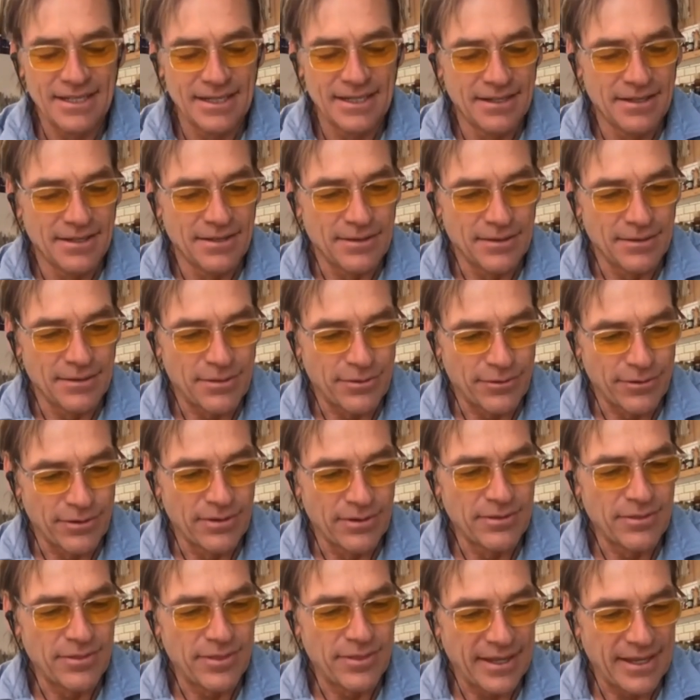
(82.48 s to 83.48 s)
the
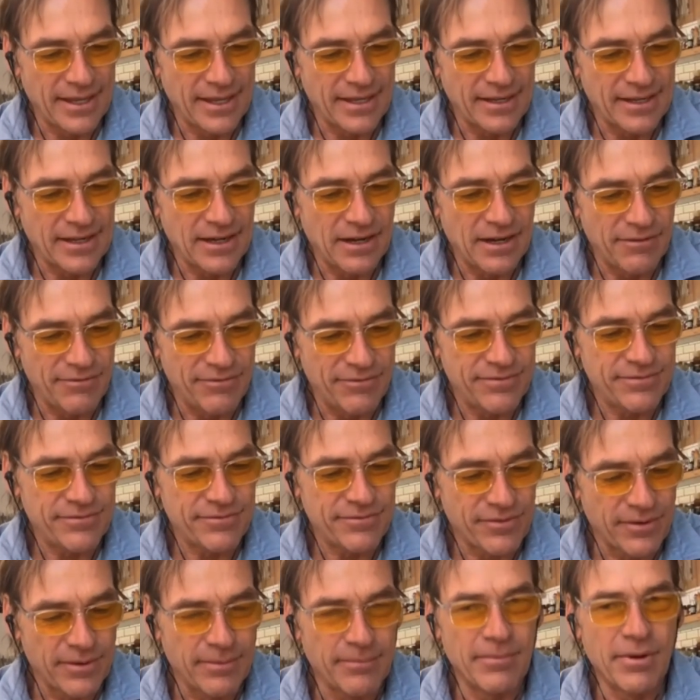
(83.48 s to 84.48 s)
third thing off
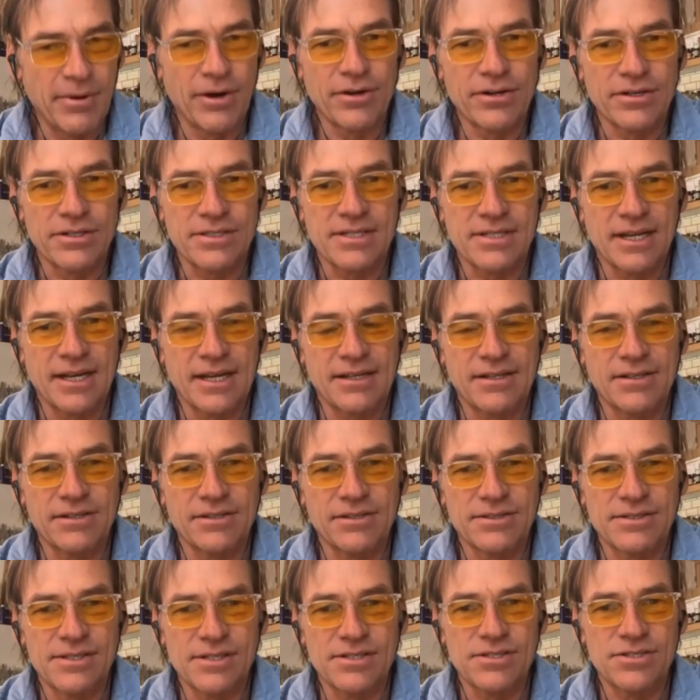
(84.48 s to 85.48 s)
from
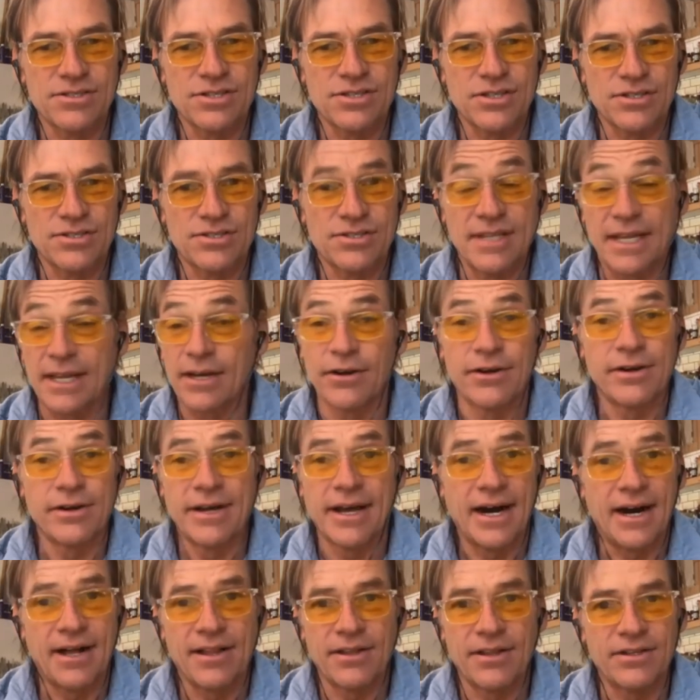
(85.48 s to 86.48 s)
motorcycles is just inner
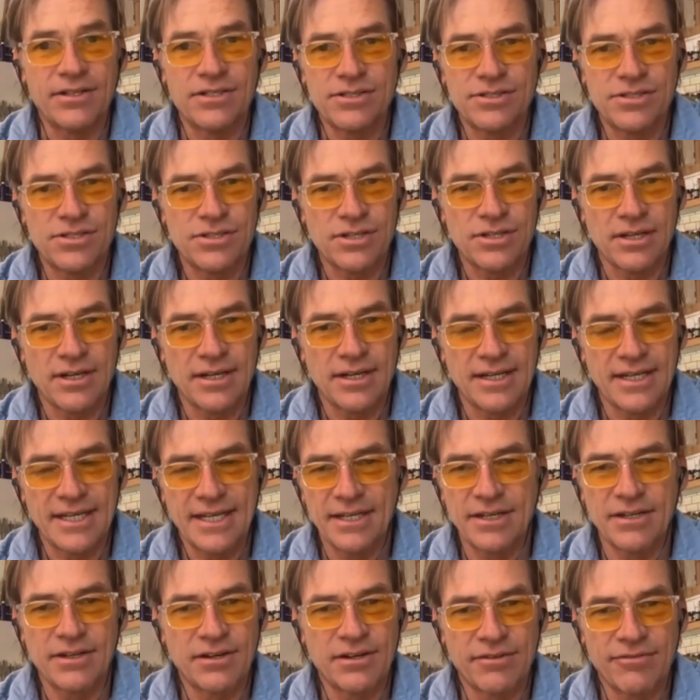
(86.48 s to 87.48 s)
knowledge,
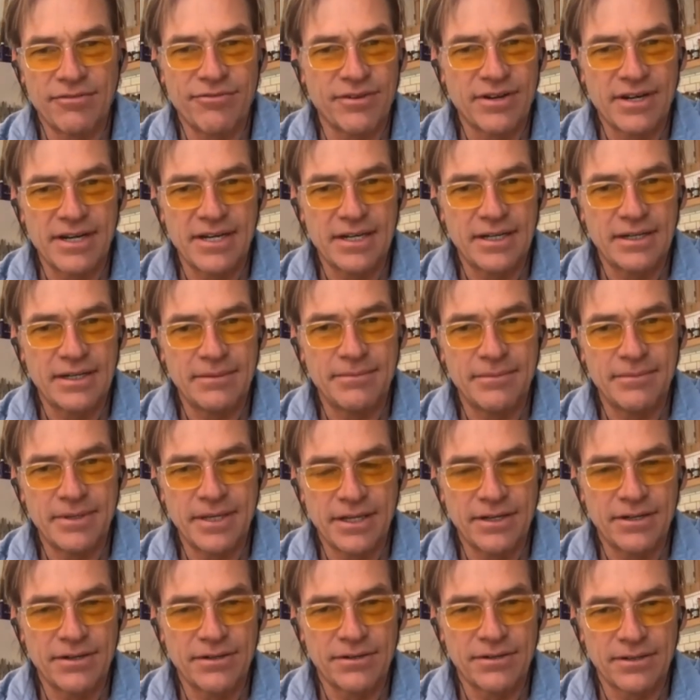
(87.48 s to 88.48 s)
inner freedom,
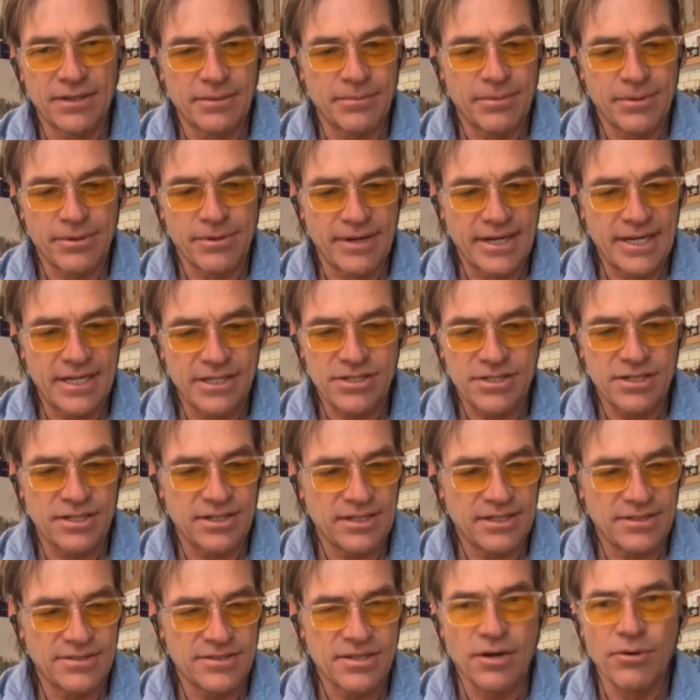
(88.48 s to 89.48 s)
inner liberation.
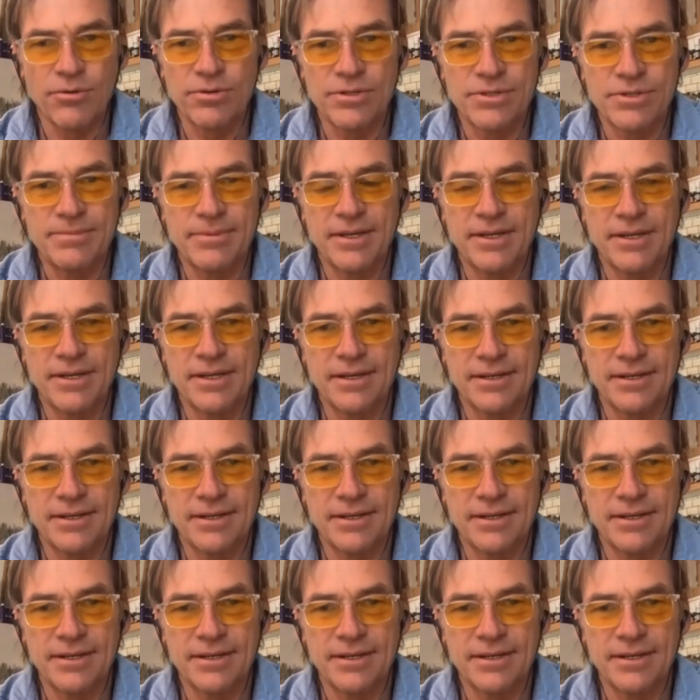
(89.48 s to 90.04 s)
It's always been